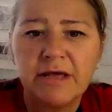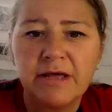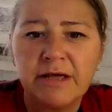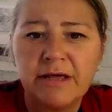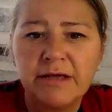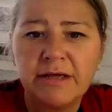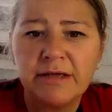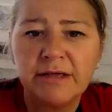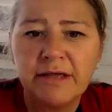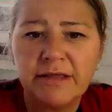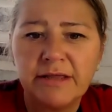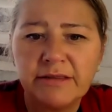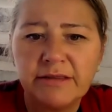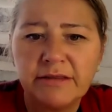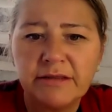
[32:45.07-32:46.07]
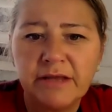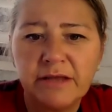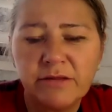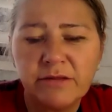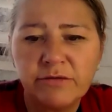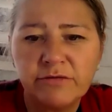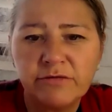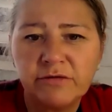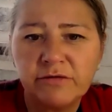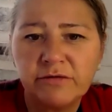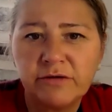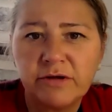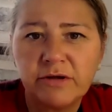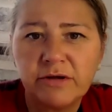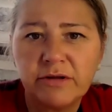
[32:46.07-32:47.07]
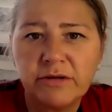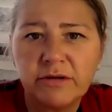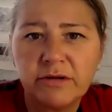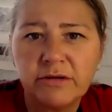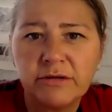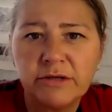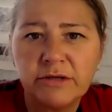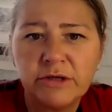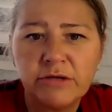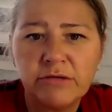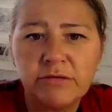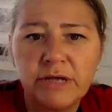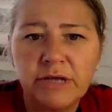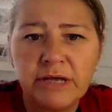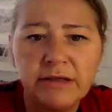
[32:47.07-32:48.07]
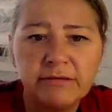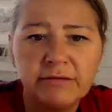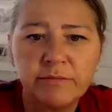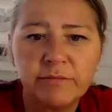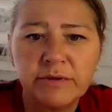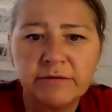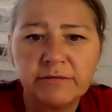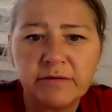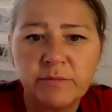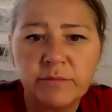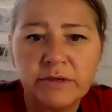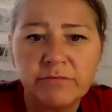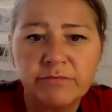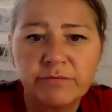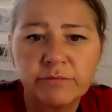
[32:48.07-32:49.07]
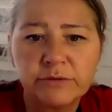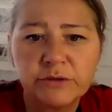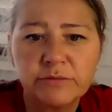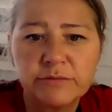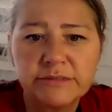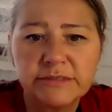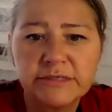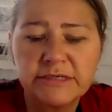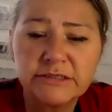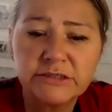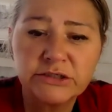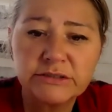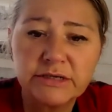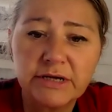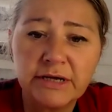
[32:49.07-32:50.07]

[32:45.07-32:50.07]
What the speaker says: Now there is just in the Q&A, something has come in from Thomas, and it's just,